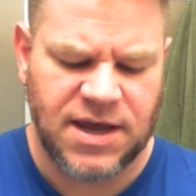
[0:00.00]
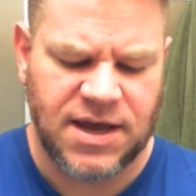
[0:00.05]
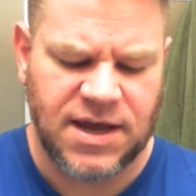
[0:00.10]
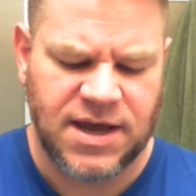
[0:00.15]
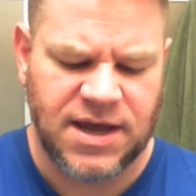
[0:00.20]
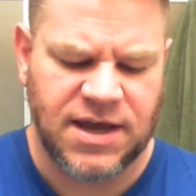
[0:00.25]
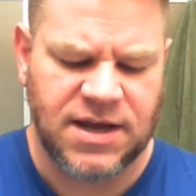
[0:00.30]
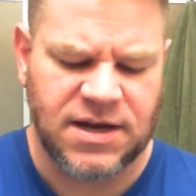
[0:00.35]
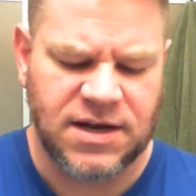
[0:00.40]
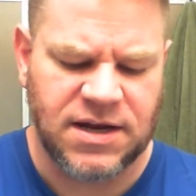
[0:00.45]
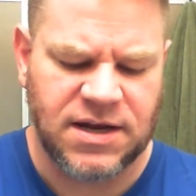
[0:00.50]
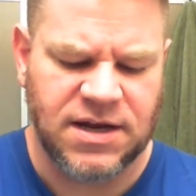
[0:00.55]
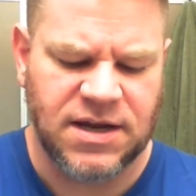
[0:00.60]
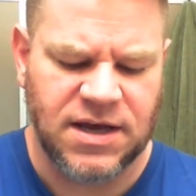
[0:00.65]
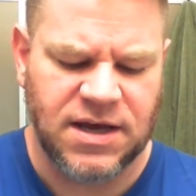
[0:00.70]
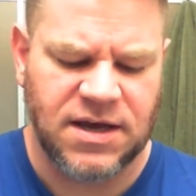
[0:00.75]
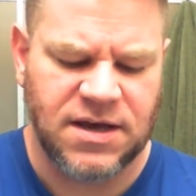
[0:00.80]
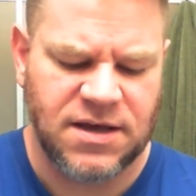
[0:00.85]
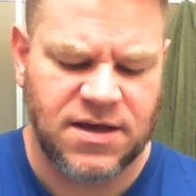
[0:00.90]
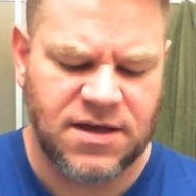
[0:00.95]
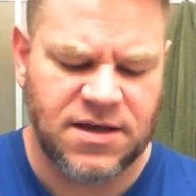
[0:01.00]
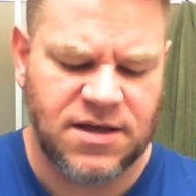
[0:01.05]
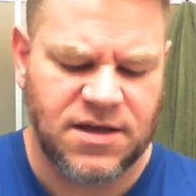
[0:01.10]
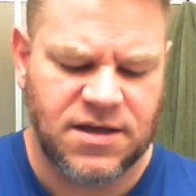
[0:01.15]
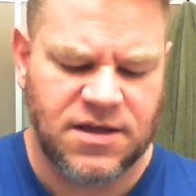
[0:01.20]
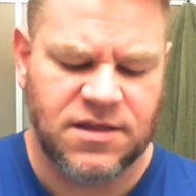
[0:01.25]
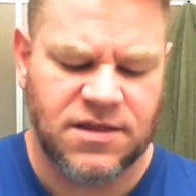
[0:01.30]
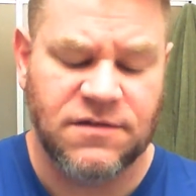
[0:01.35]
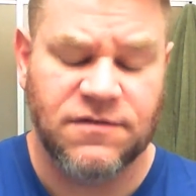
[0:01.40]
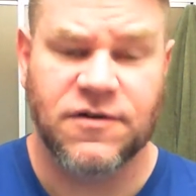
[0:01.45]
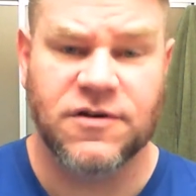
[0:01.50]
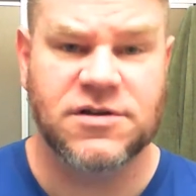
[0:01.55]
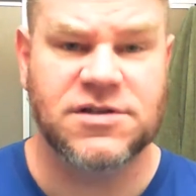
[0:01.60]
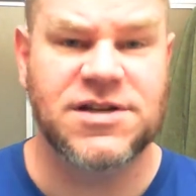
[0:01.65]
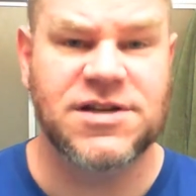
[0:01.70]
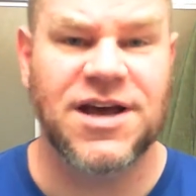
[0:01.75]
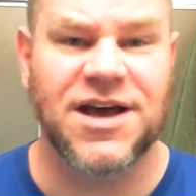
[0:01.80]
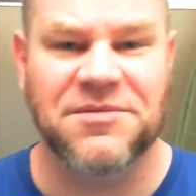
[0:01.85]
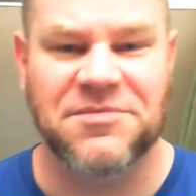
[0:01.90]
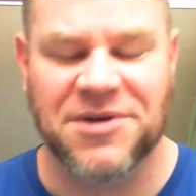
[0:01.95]
And the
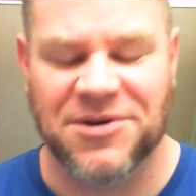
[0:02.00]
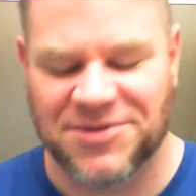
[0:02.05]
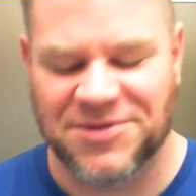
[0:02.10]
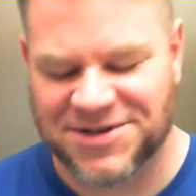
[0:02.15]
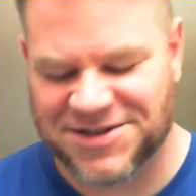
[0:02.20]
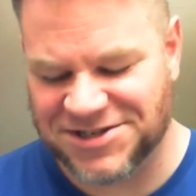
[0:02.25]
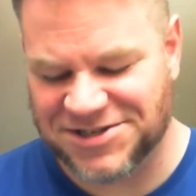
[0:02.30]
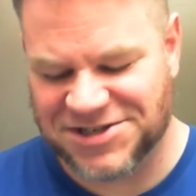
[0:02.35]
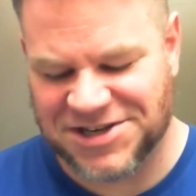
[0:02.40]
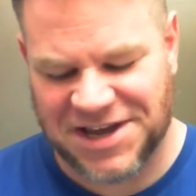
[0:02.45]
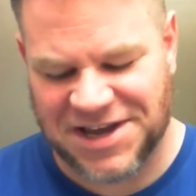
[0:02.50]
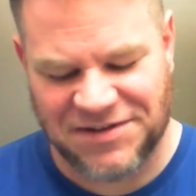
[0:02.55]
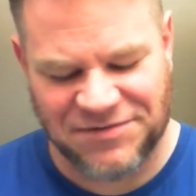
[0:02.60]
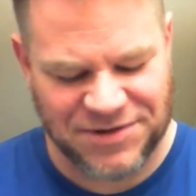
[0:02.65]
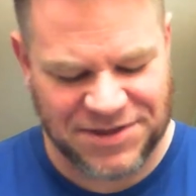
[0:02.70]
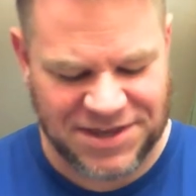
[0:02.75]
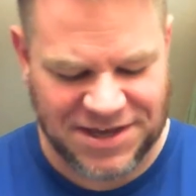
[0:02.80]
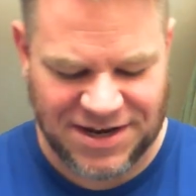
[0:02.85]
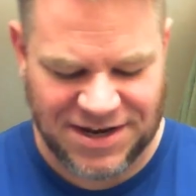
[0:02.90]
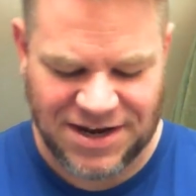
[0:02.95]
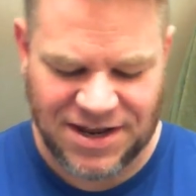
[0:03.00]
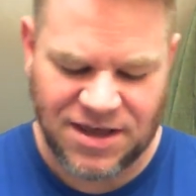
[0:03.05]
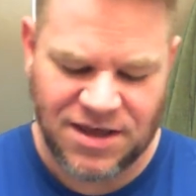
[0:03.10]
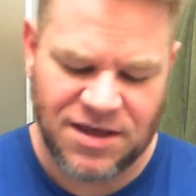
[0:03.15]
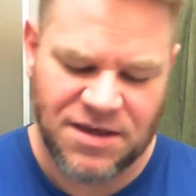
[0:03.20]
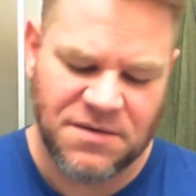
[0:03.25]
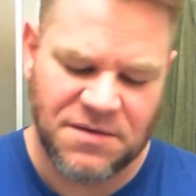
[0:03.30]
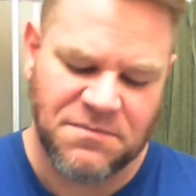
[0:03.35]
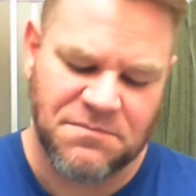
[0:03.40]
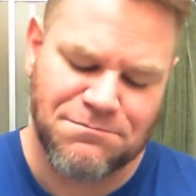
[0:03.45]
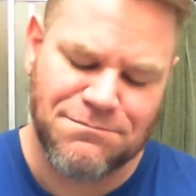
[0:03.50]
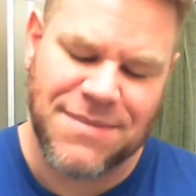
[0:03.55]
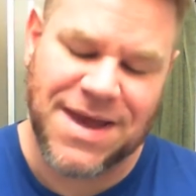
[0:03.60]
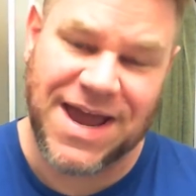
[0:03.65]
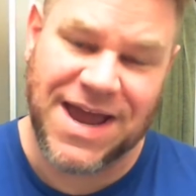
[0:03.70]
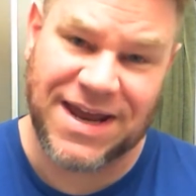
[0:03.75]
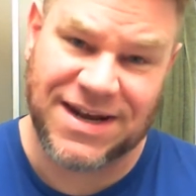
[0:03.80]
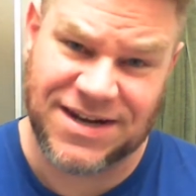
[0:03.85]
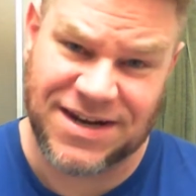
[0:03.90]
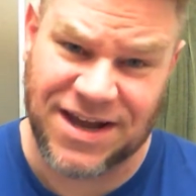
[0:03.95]
first time I went to shave with it,
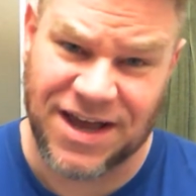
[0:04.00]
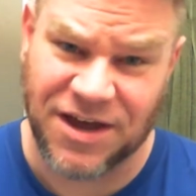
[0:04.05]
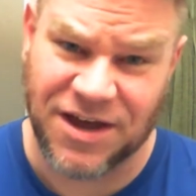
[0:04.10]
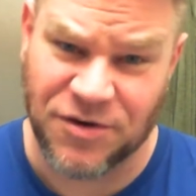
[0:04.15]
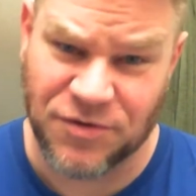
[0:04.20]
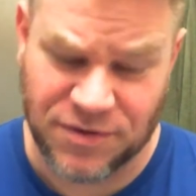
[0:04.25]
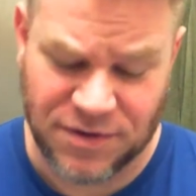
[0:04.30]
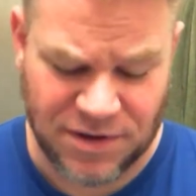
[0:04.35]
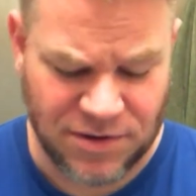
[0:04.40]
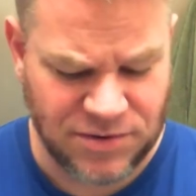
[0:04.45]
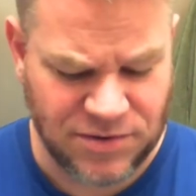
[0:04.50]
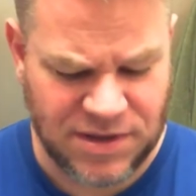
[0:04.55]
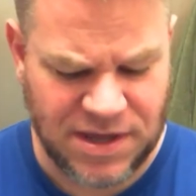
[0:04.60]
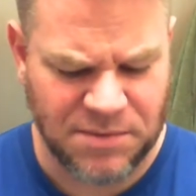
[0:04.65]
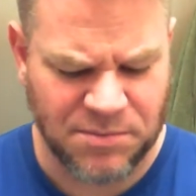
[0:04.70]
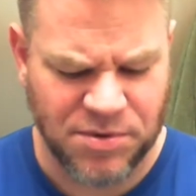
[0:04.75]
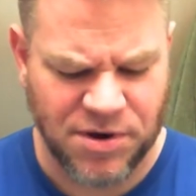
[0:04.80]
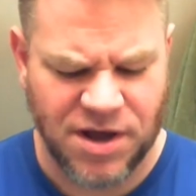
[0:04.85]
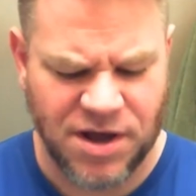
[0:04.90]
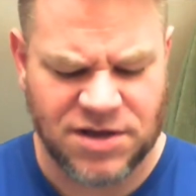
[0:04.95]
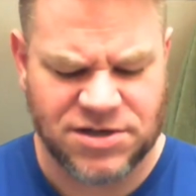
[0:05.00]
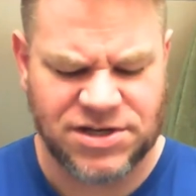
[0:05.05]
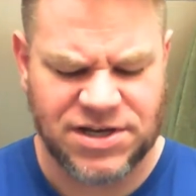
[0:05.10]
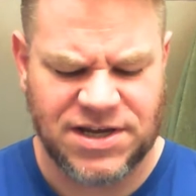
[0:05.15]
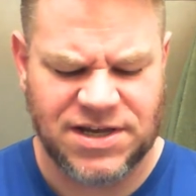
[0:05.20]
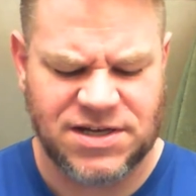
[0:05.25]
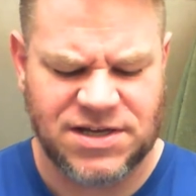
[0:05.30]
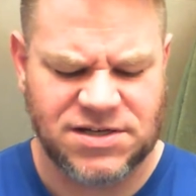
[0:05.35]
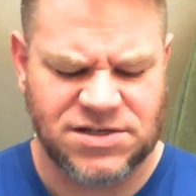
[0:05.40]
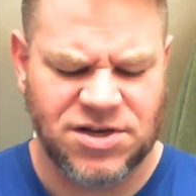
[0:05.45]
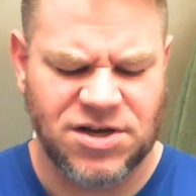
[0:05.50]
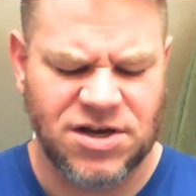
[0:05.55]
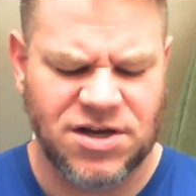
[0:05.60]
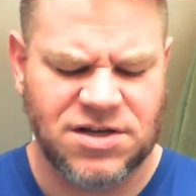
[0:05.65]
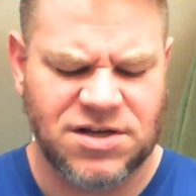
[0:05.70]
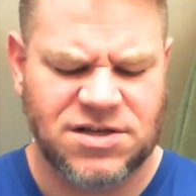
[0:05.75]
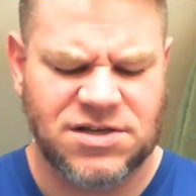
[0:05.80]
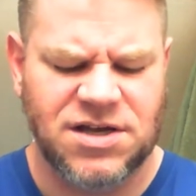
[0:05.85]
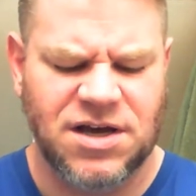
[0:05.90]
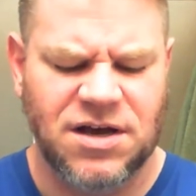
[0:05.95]
man did I overload that brush. It
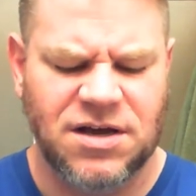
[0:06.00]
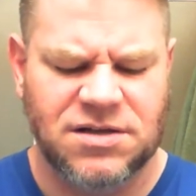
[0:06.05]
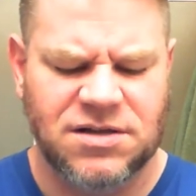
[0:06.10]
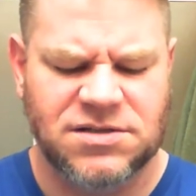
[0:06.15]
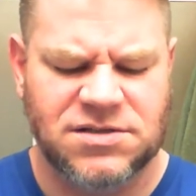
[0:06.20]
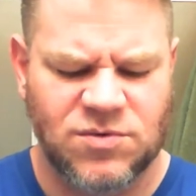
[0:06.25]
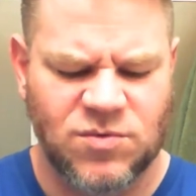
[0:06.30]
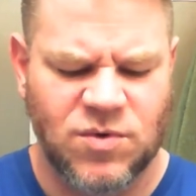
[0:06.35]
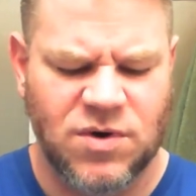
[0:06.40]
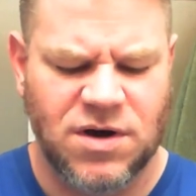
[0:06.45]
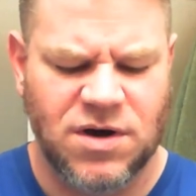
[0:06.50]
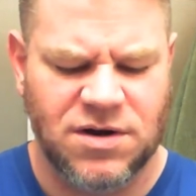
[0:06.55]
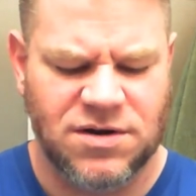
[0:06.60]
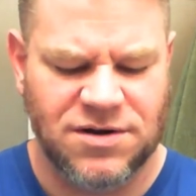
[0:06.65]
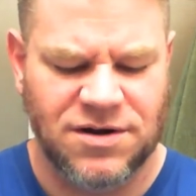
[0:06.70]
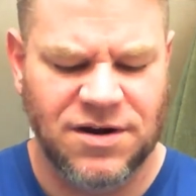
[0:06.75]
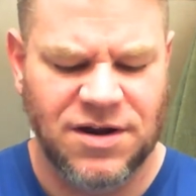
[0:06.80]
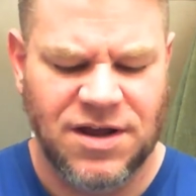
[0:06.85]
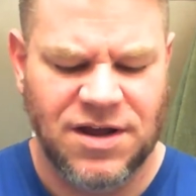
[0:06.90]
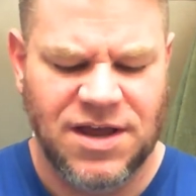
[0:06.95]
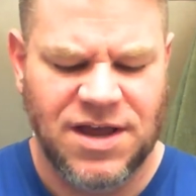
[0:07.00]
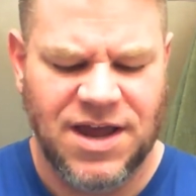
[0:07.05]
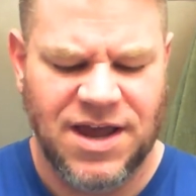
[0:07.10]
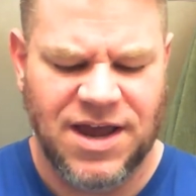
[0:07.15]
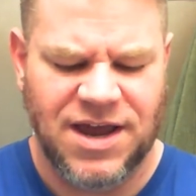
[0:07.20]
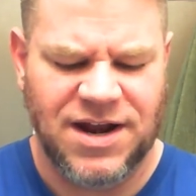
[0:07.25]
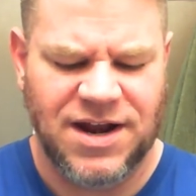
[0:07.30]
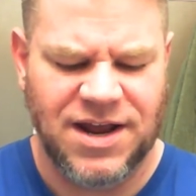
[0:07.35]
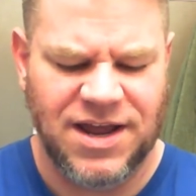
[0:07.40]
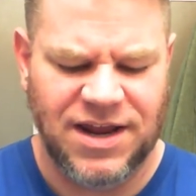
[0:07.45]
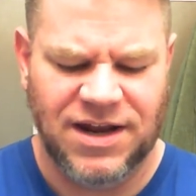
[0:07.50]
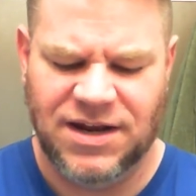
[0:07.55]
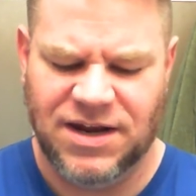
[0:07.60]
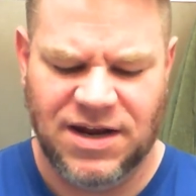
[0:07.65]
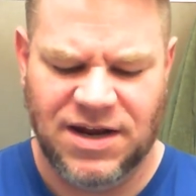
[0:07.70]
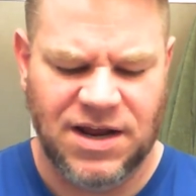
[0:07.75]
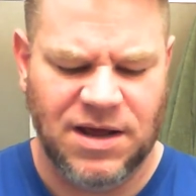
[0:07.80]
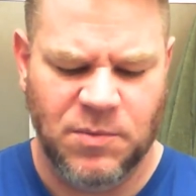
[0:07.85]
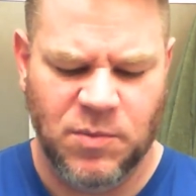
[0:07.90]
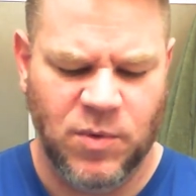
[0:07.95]
took tons of water, and I
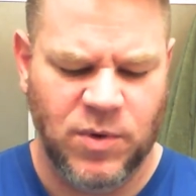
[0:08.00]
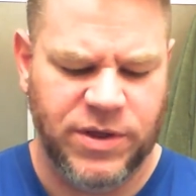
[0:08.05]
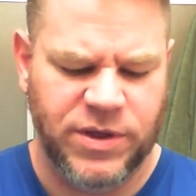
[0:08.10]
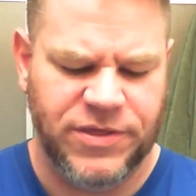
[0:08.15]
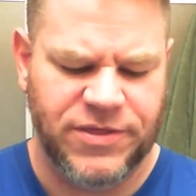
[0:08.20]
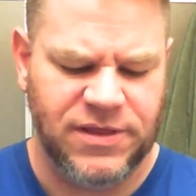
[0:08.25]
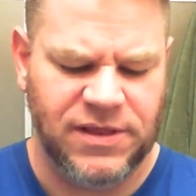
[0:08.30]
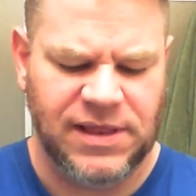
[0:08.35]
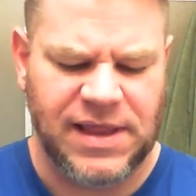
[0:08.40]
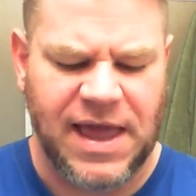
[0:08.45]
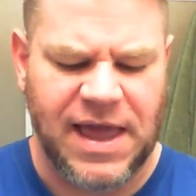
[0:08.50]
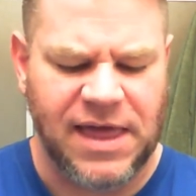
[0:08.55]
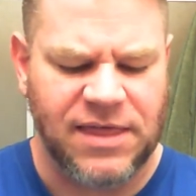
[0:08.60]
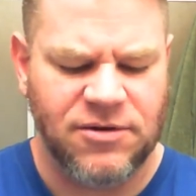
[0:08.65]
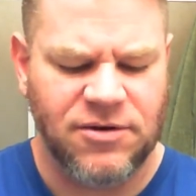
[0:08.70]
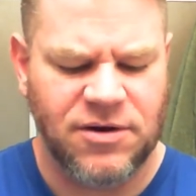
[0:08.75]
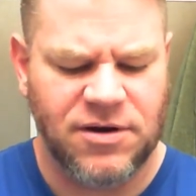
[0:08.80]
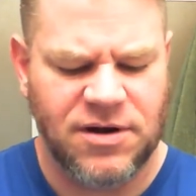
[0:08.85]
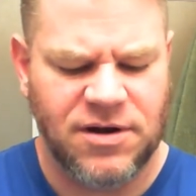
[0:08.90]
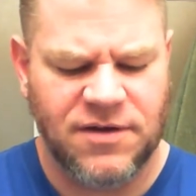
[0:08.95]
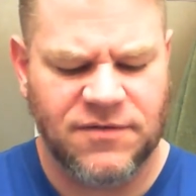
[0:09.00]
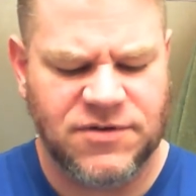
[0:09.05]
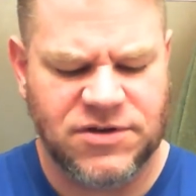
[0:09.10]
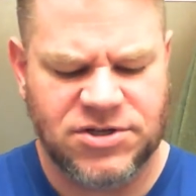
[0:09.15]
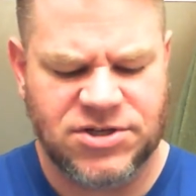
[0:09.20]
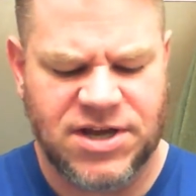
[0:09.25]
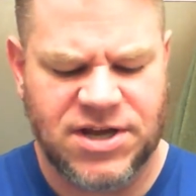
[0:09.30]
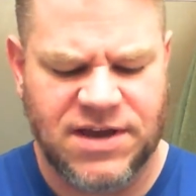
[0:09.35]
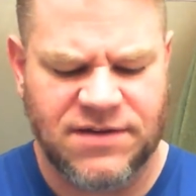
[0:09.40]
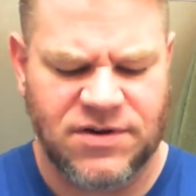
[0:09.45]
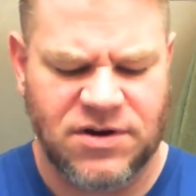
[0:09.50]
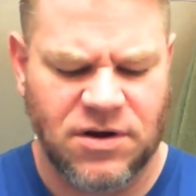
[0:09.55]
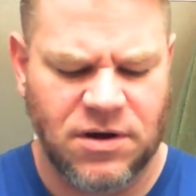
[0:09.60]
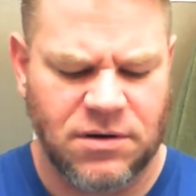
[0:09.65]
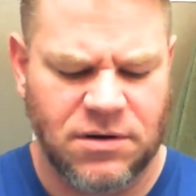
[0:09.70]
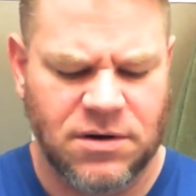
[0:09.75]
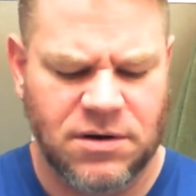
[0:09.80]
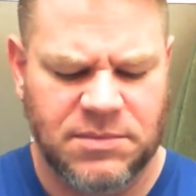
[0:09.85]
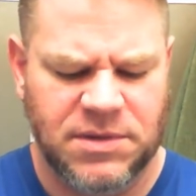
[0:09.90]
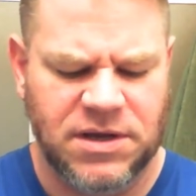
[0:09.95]
ended up with lather enough to shave an
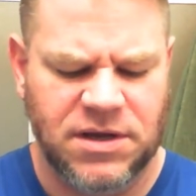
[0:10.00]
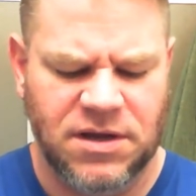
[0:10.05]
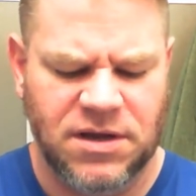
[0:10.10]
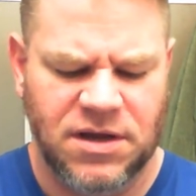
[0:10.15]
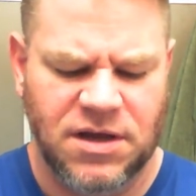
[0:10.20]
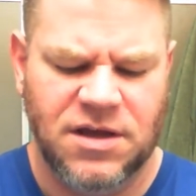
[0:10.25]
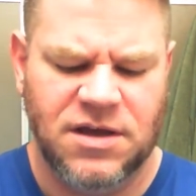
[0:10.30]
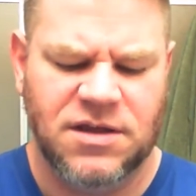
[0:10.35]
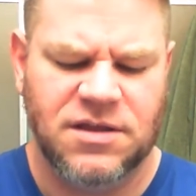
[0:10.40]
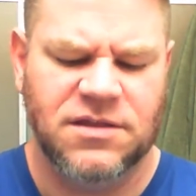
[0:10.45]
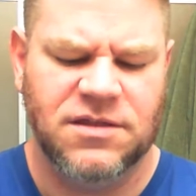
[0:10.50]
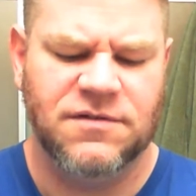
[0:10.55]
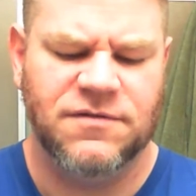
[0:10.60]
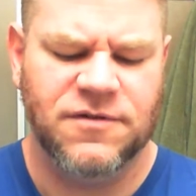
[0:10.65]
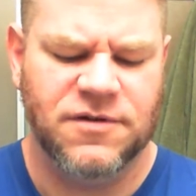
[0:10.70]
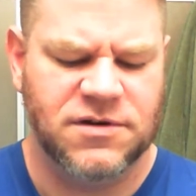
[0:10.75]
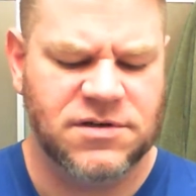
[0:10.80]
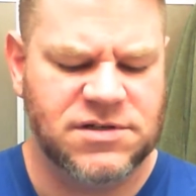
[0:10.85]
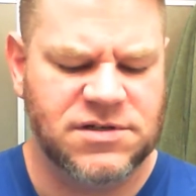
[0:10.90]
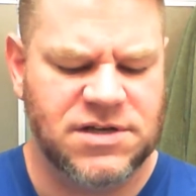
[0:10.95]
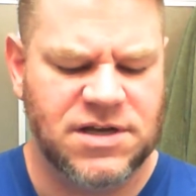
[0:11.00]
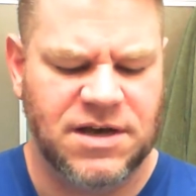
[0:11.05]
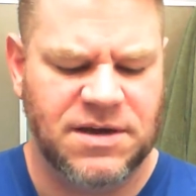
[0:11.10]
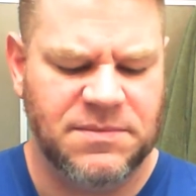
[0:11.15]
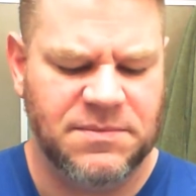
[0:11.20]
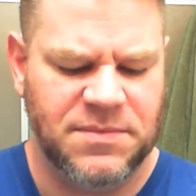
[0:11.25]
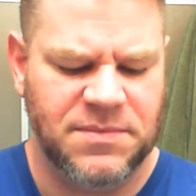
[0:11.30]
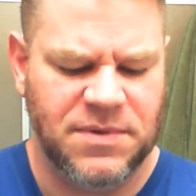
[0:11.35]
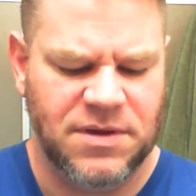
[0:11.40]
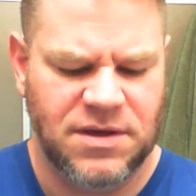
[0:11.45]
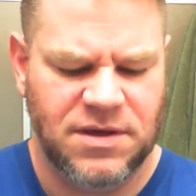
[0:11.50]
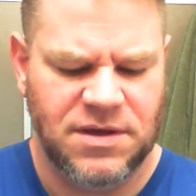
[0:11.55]
army the first time.